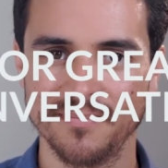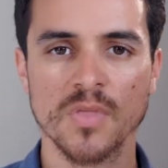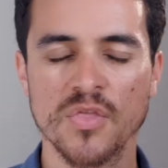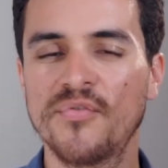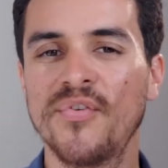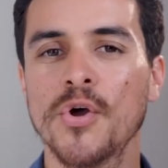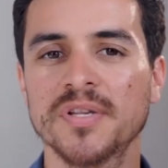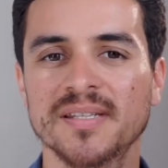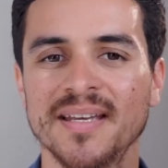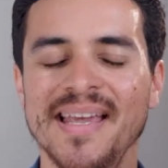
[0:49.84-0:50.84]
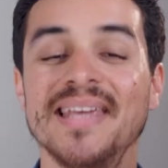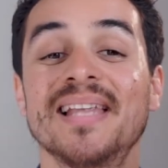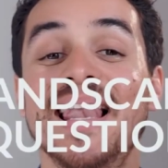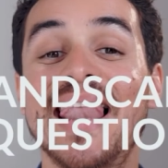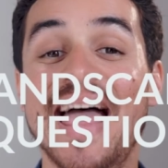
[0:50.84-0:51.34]
The first is a
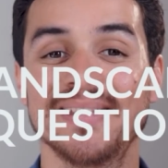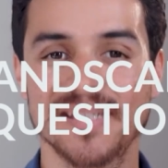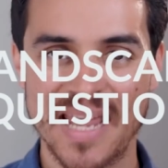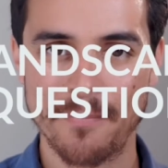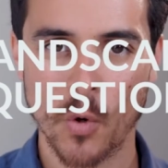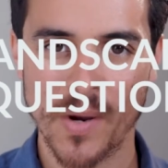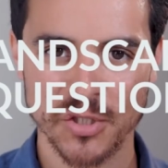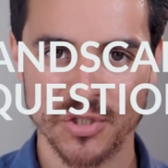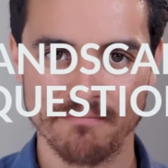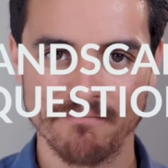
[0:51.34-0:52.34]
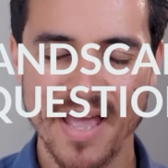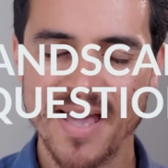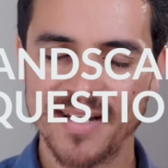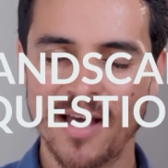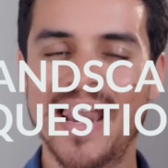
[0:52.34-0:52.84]
landscape question.
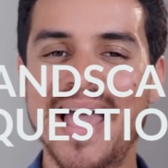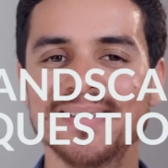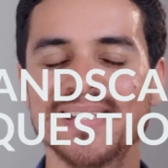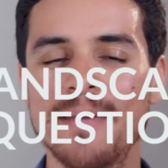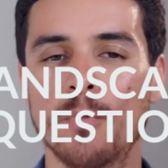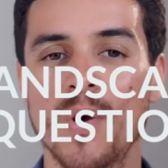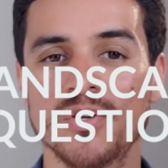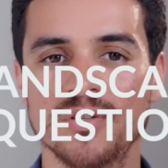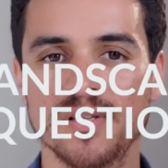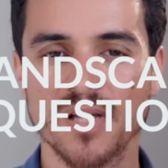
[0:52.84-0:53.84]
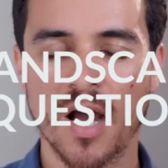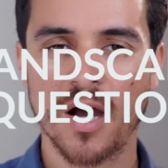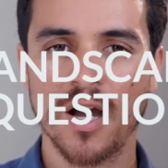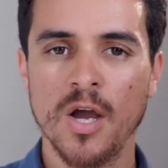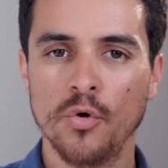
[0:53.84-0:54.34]
Now, landscape questions
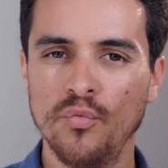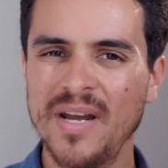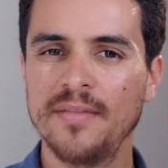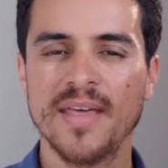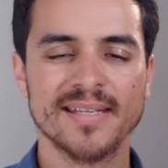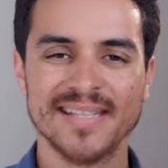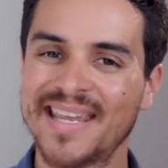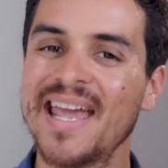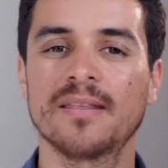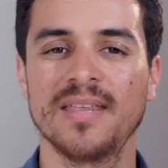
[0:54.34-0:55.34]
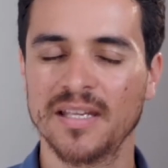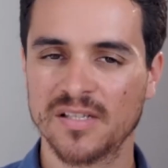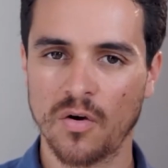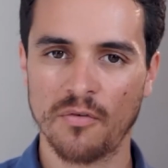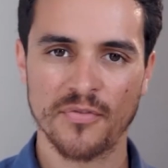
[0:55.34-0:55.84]
are really there to kick things
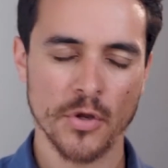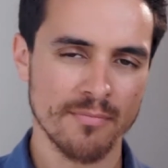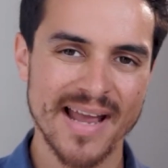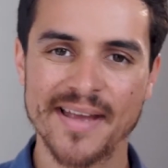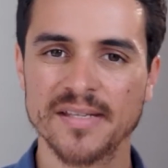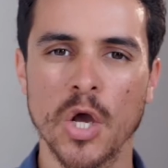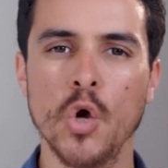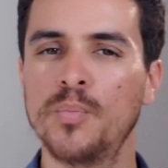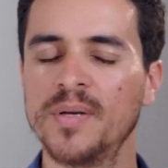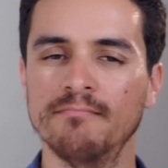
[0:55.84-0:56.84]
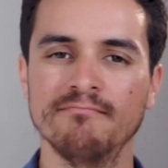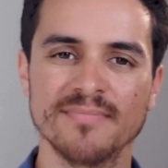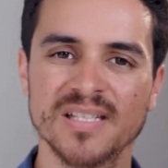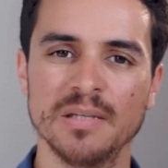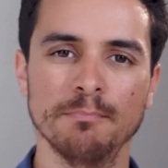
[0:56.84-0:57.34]
off. They're nice, open,
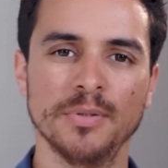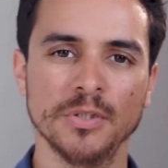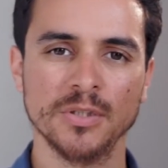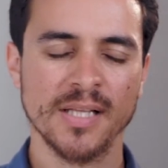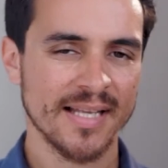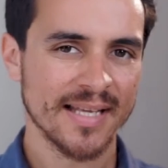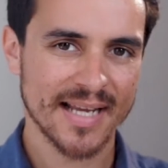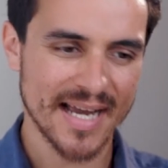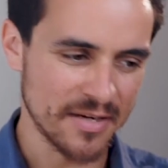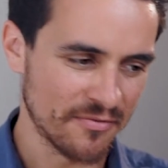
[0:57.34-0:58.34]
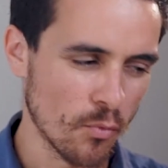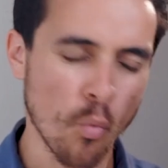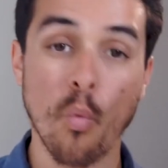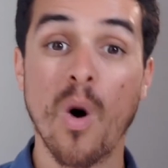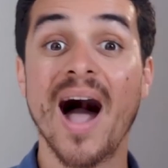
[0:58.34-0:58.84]
simple, kind of
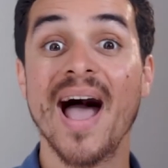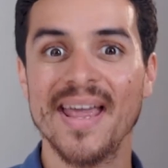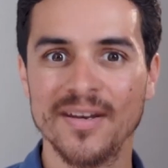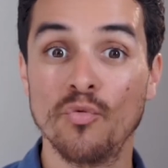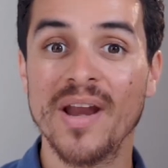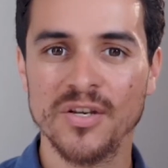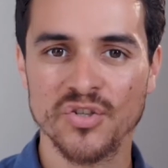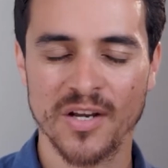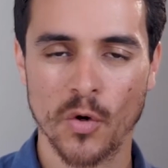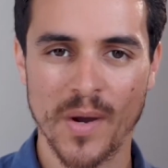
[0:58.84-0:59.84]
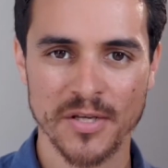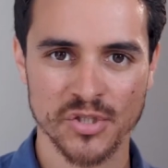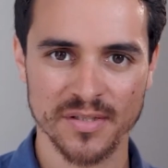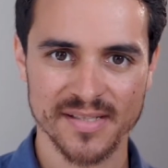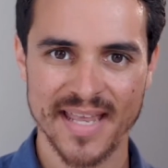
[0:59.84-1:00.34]
wide-ranging
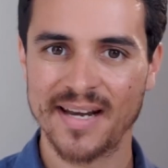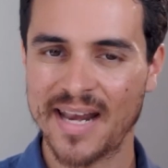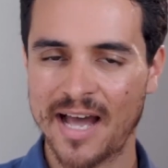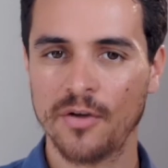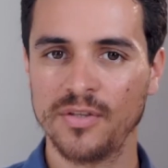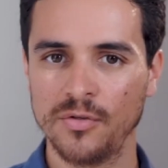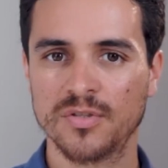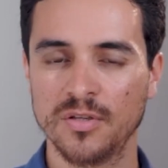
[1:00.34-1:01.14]
questions that allow you to